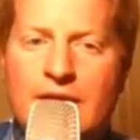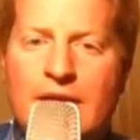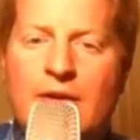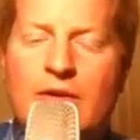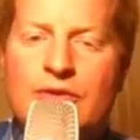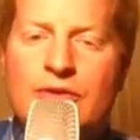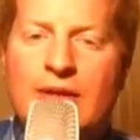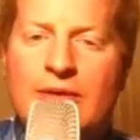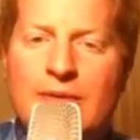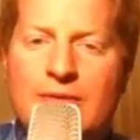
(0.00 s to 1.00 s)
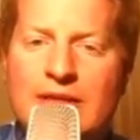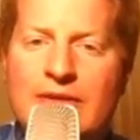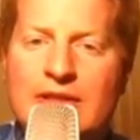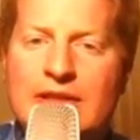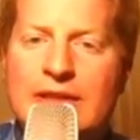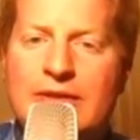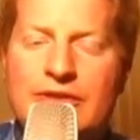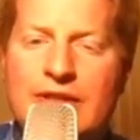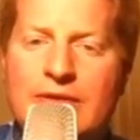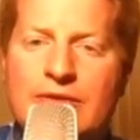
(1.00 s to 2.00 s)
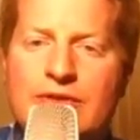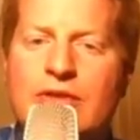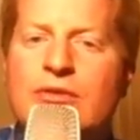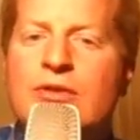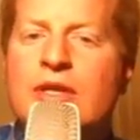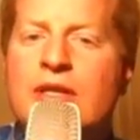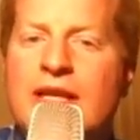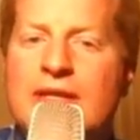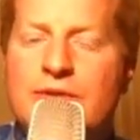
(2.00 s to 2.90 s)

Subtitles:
And also, by the way, we're left in liters now, so that's